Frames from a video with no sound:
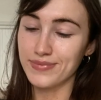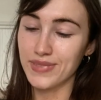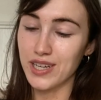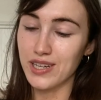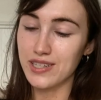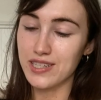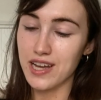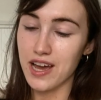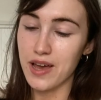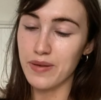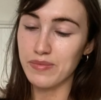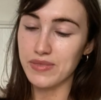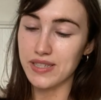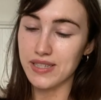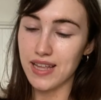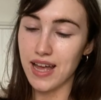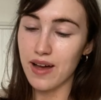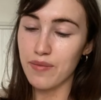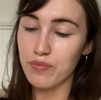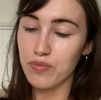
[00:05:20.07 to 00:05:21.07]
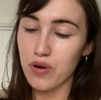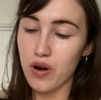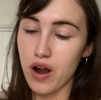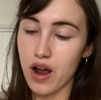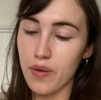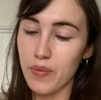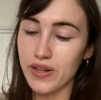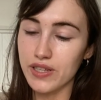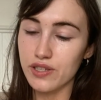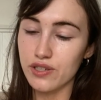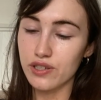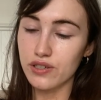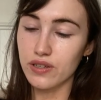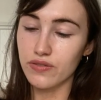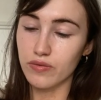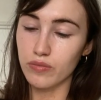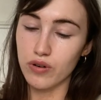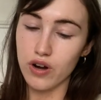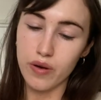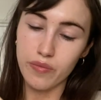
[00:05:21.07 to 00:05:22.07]
Good times. I went to two
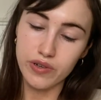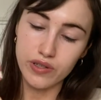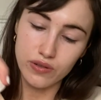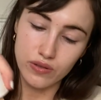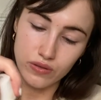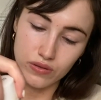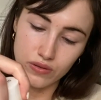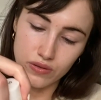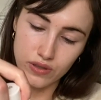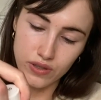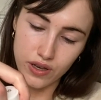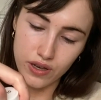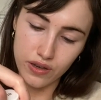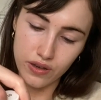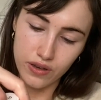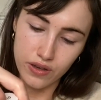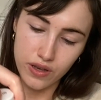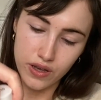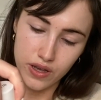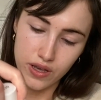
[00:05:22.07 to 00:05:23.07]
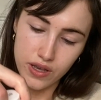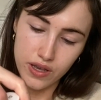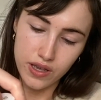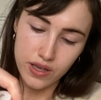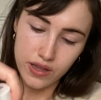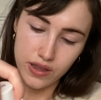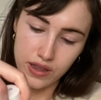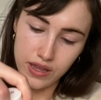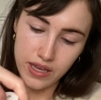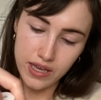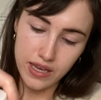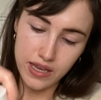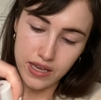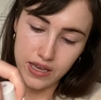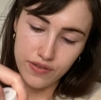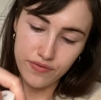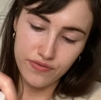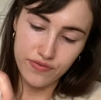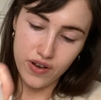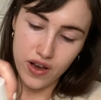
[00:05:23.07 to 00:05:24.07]
different primary schools, so
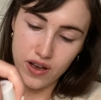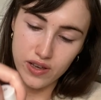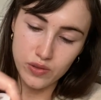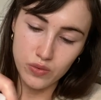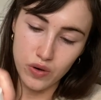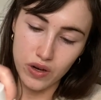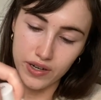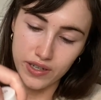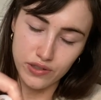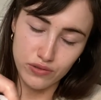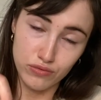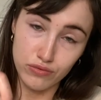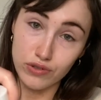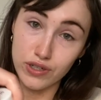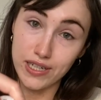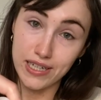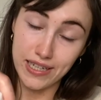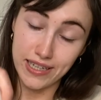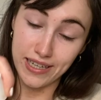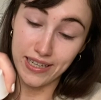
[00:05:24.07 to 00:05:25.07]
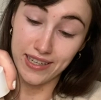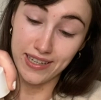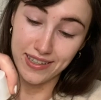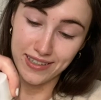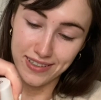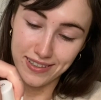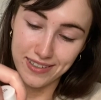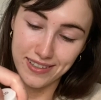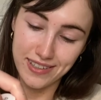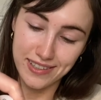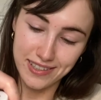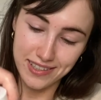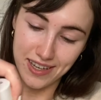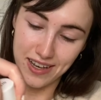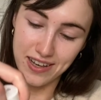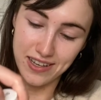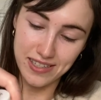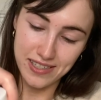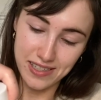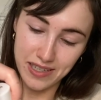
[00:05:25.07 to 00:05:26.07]
the first one is really, it's
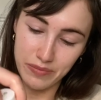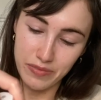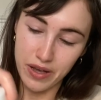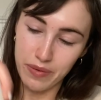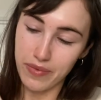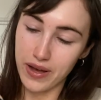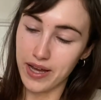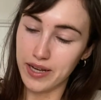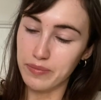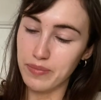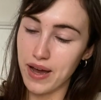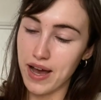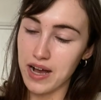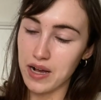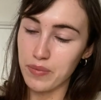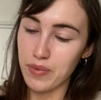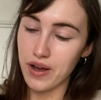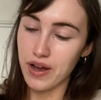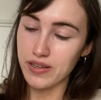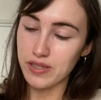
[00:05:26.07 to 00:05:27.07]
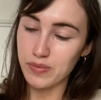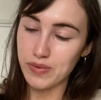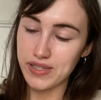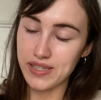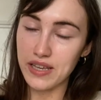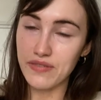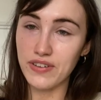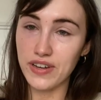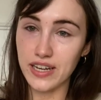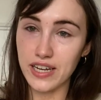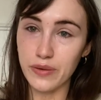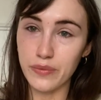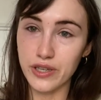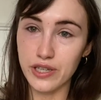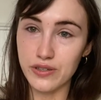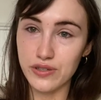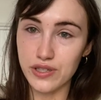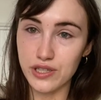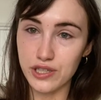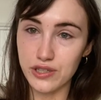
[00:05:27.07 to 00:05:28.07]
casting my mind back, but specifically we
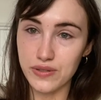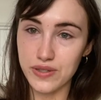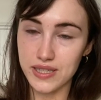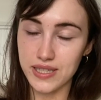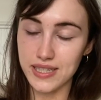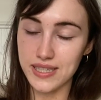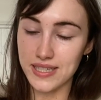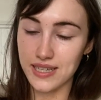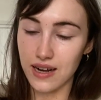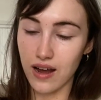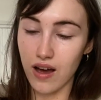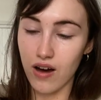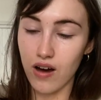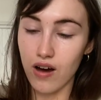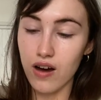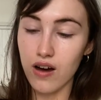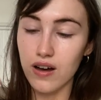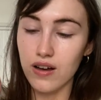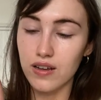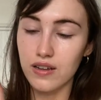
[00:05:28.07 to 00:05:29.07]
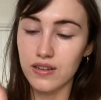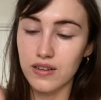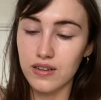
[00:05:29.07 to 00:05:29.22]
used to use these in art,